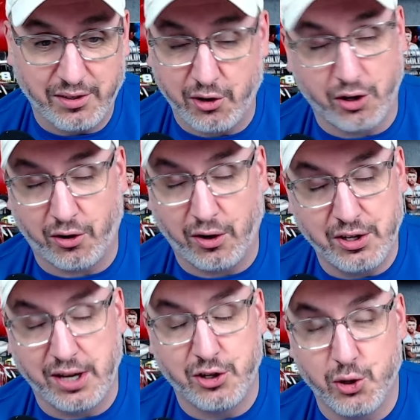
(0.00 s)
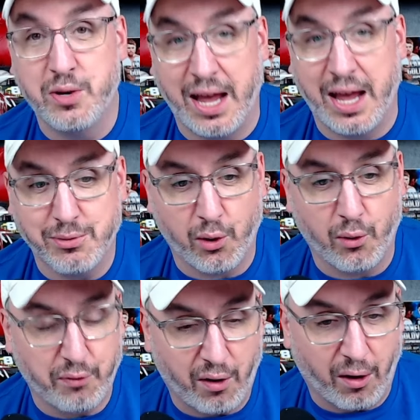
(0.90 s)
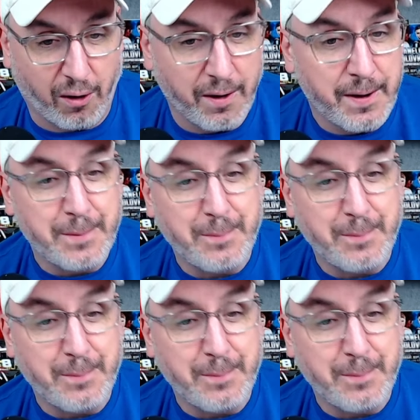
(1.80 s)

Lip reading: in 2 games so far.